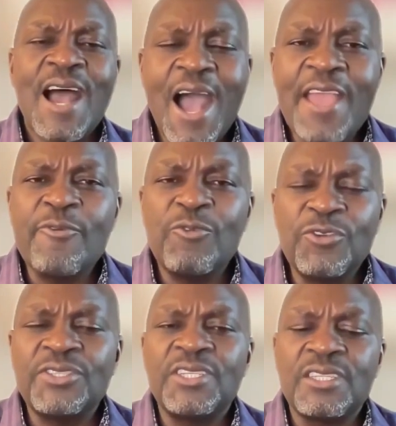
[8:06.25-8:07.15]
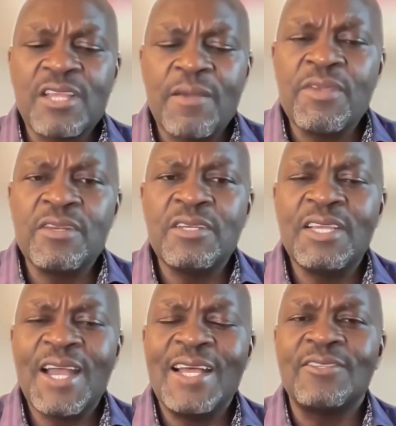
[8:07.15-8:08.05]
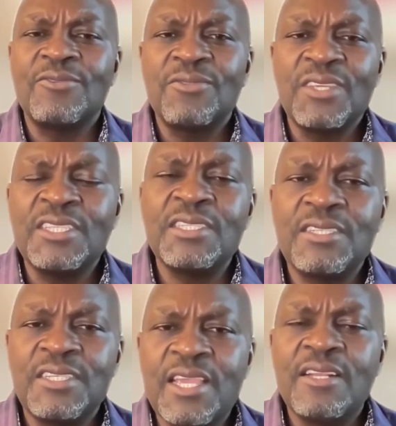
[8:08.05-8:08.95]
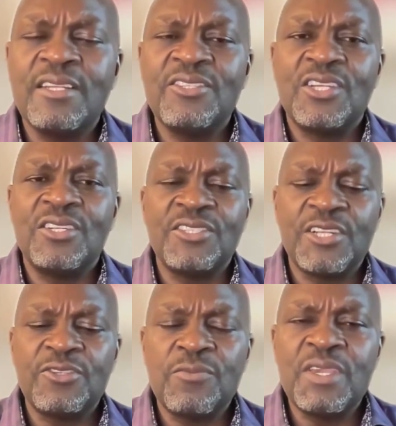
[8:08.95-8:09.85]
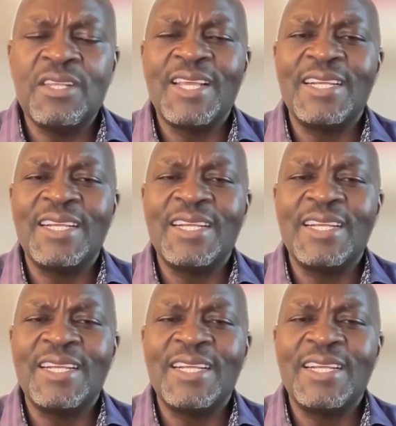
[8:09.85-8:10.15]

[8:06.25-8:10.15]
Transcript: I was determined, and to this day, ladies and gentlemen,